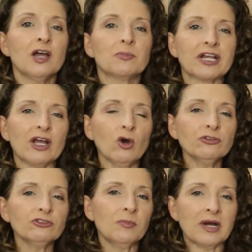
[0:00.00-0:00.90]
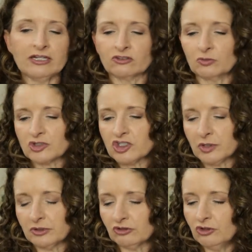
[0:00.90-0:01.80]
but I also might as well
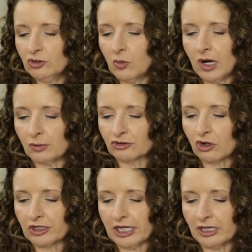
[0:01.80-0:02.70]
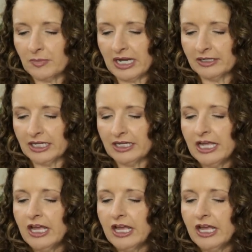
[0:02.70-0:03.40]
show it to you while we're talking about it.